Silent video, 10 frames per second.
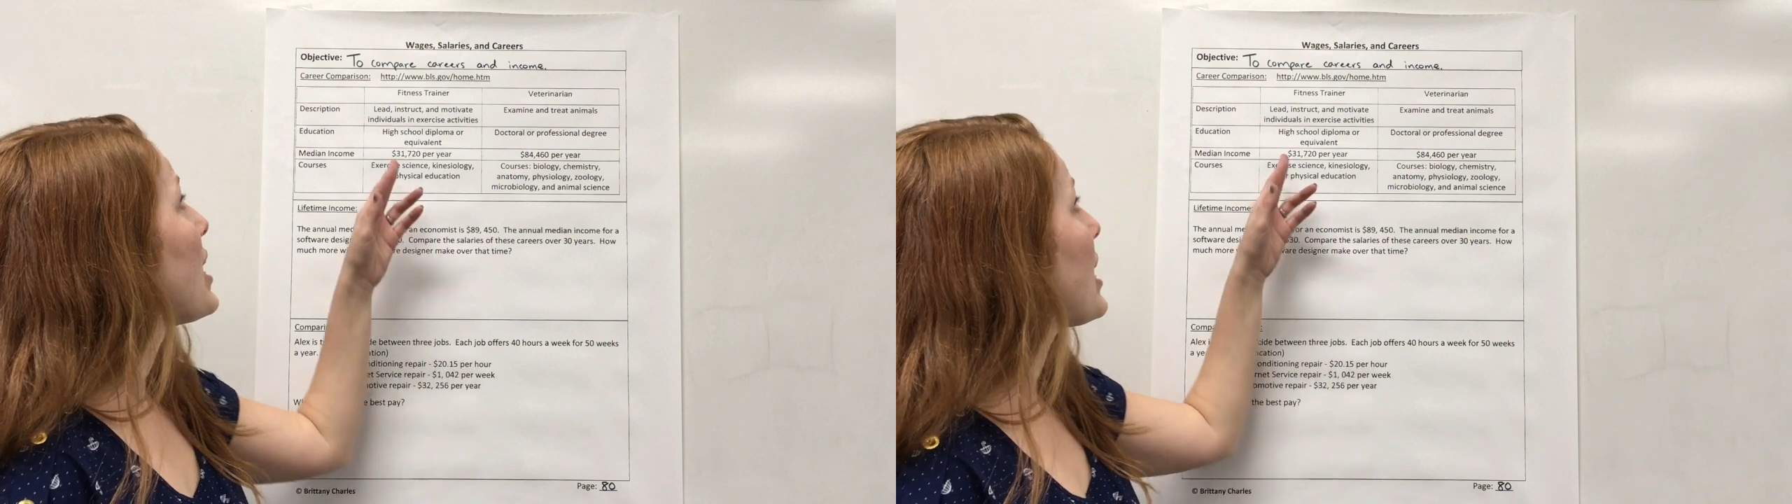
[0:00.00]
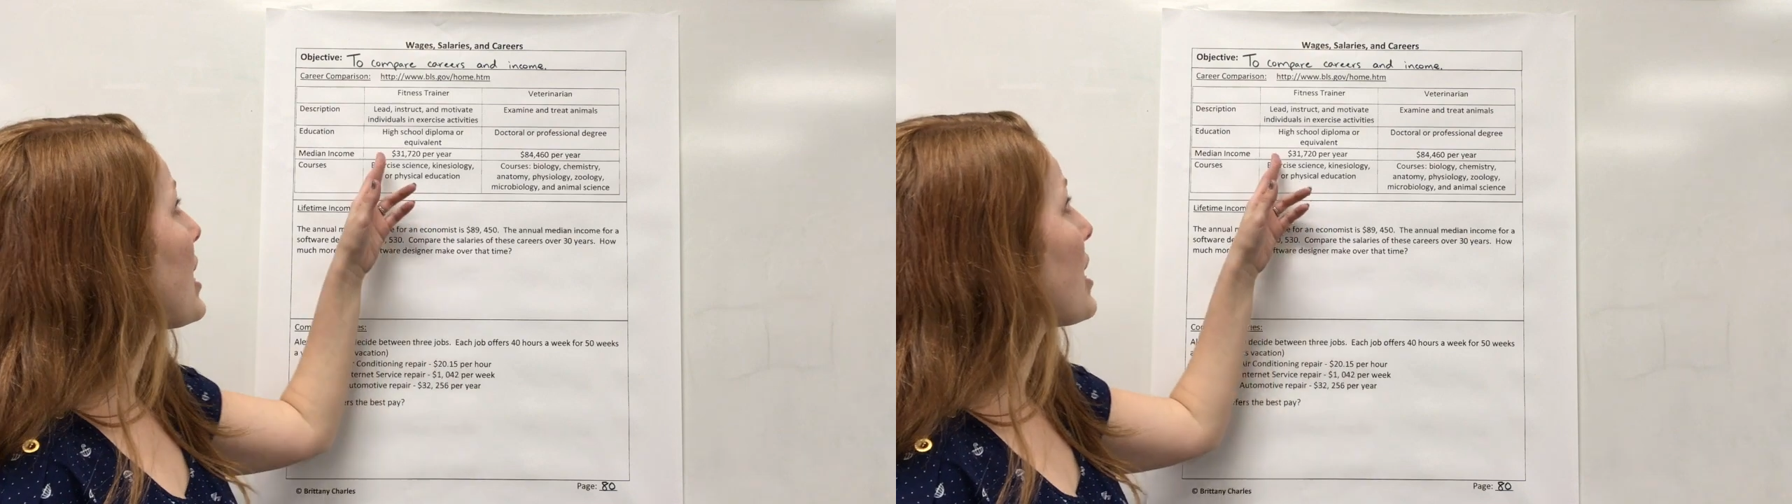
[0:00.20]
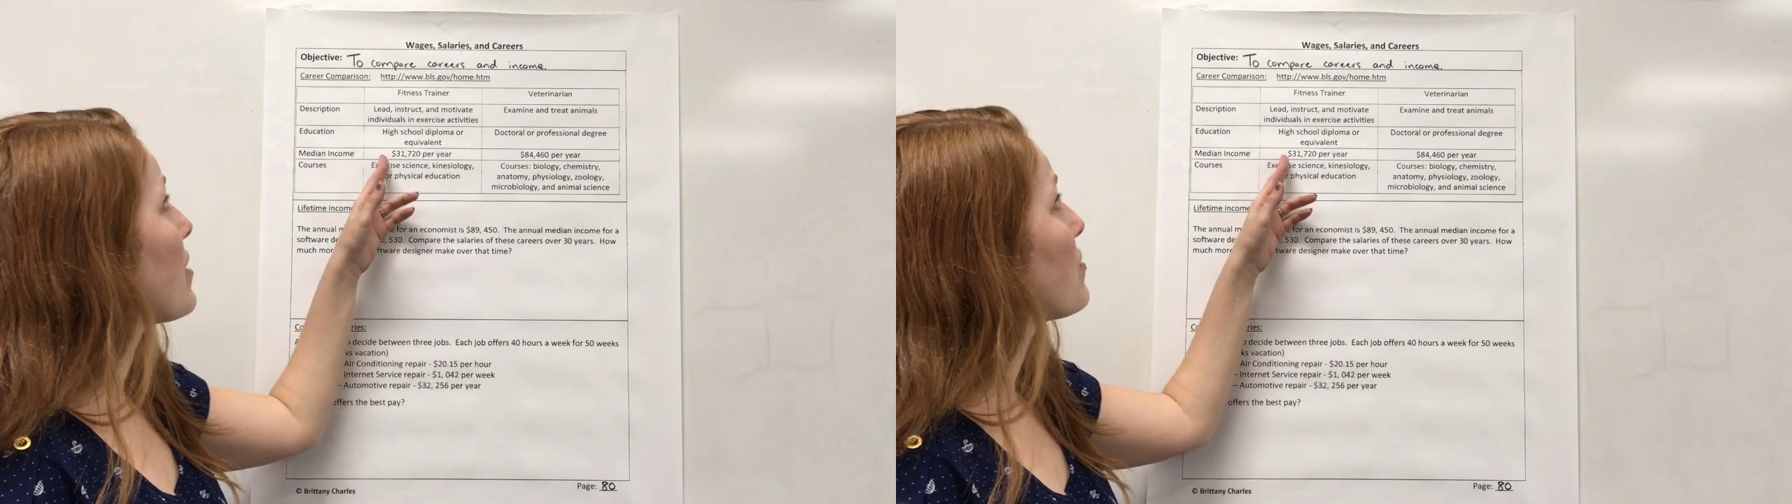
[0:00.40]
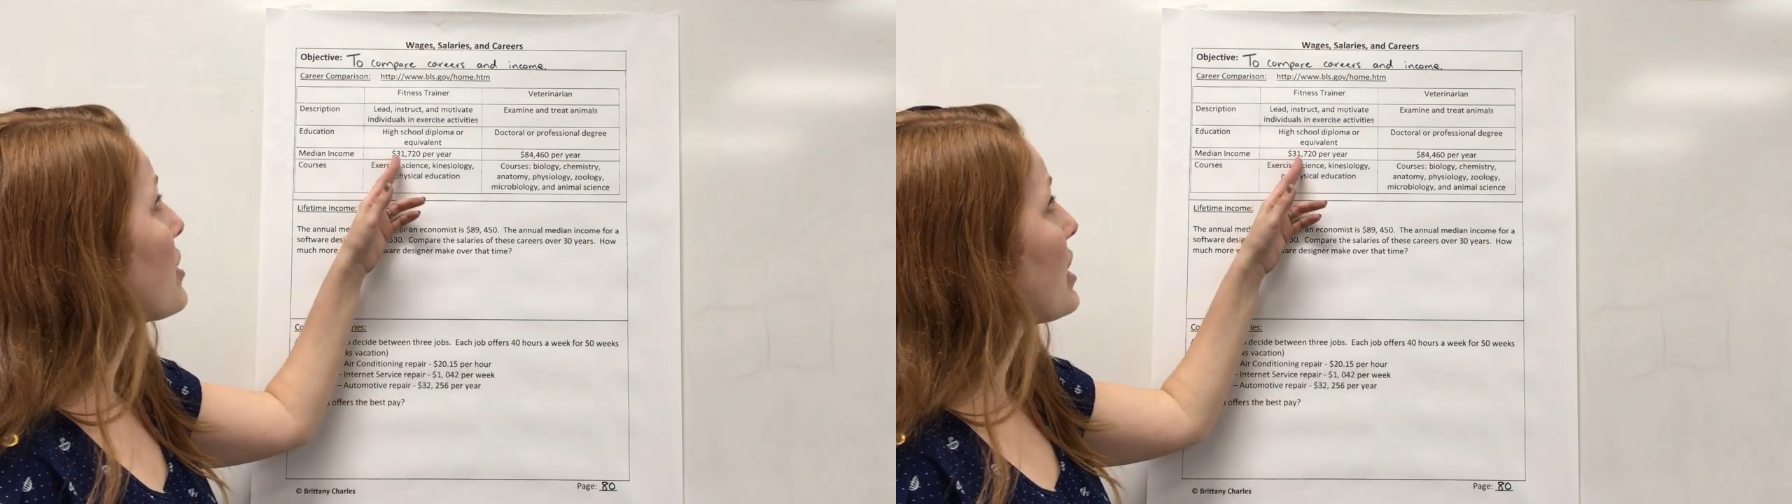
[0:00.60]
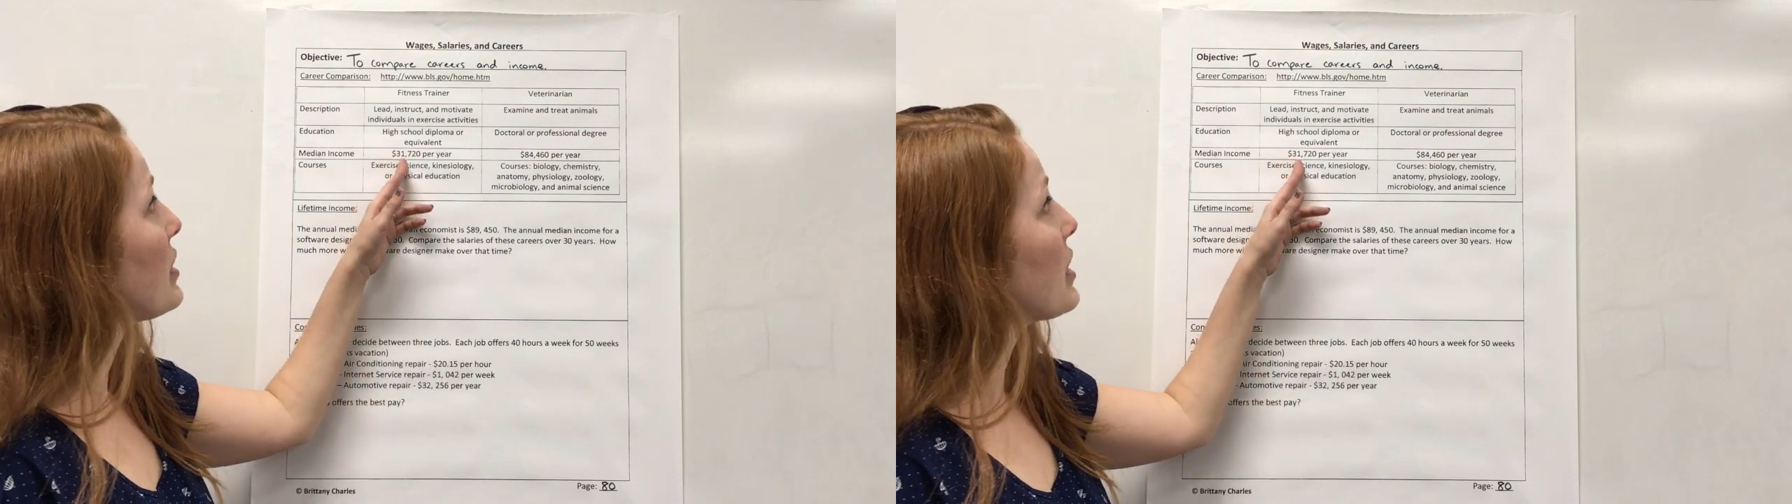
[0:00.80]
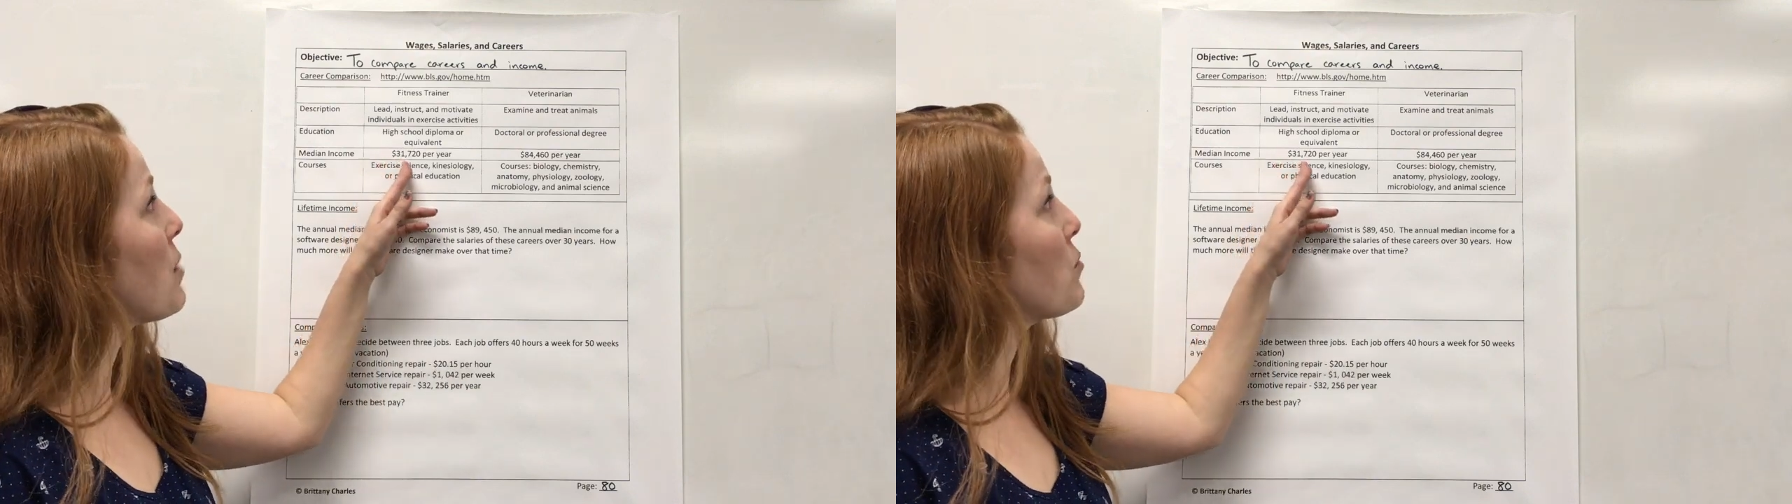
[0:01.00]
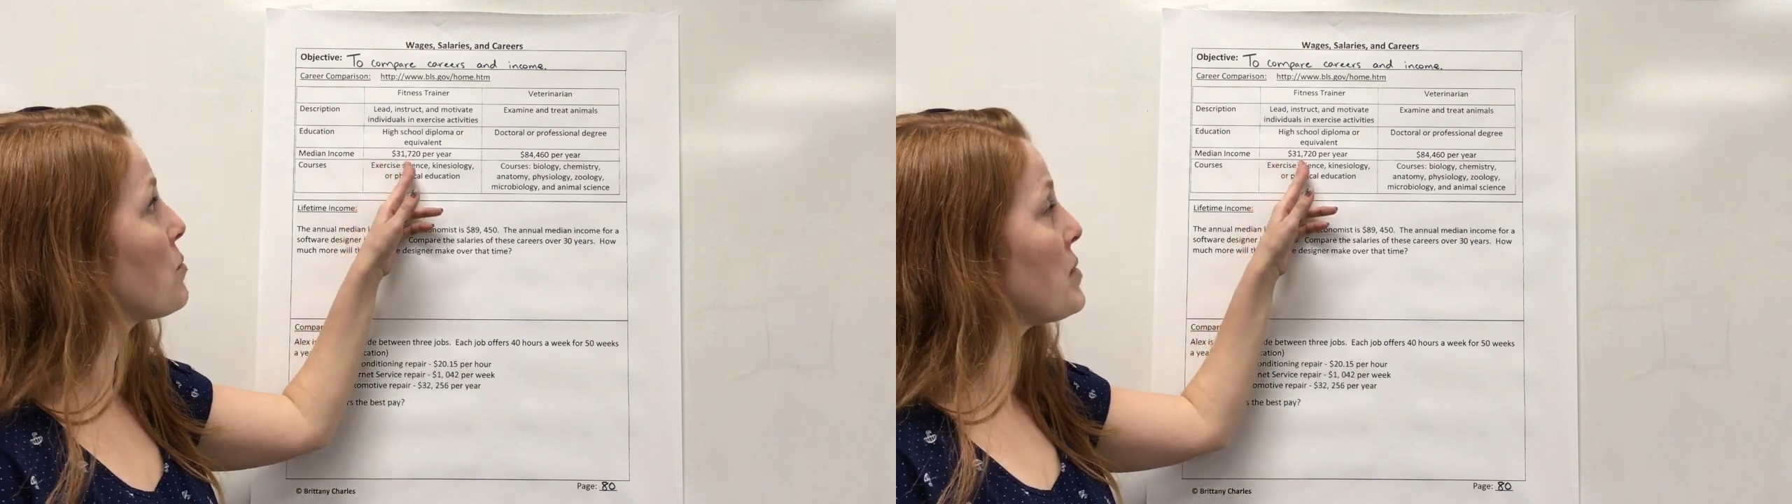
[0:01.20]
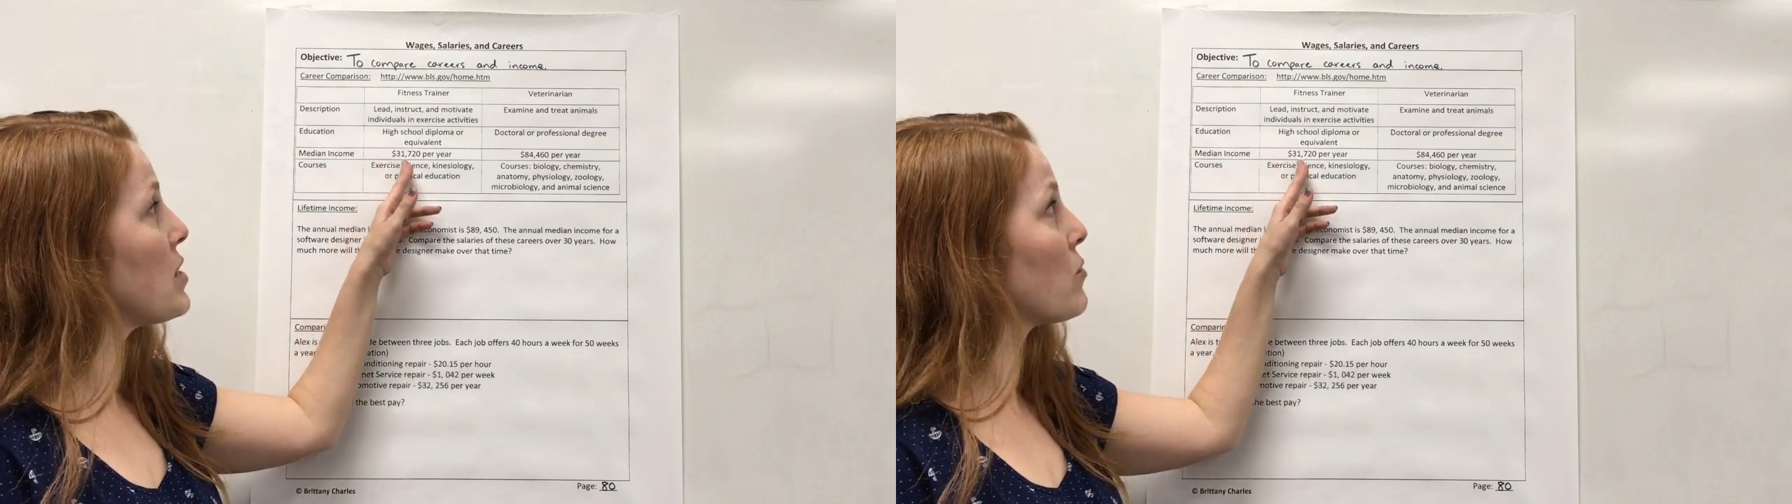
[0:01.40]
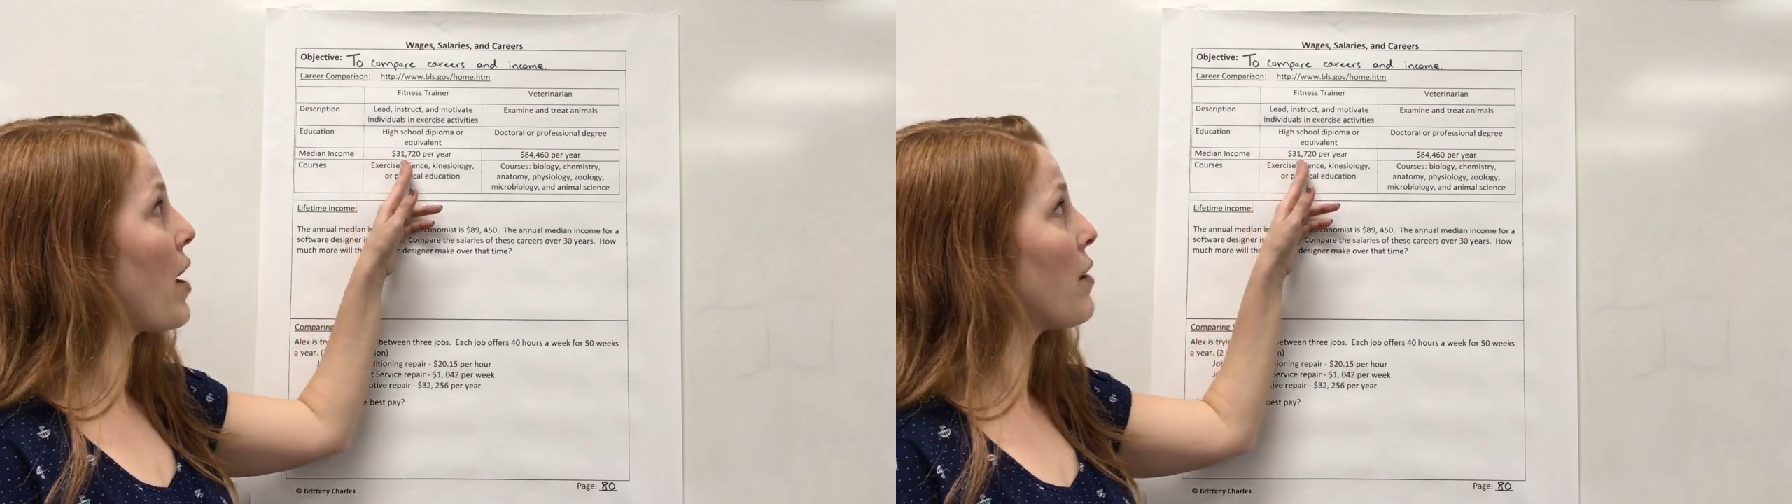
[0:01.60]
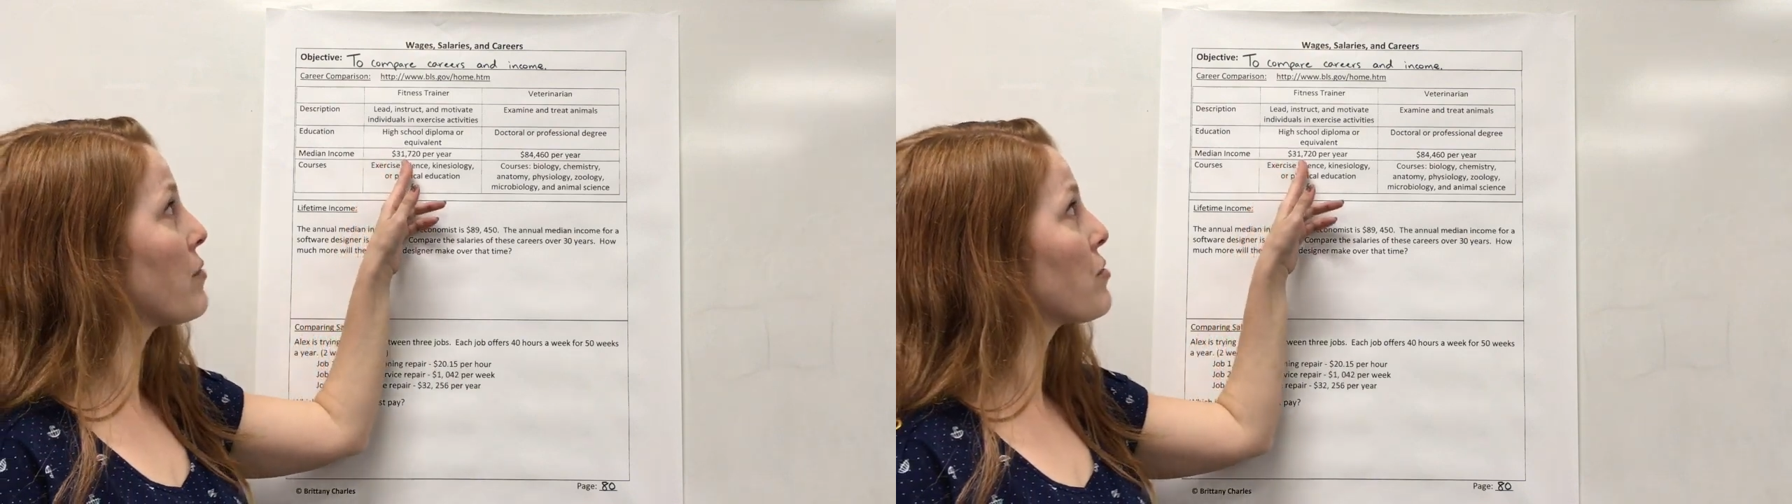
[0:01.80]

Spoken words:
And the income would be around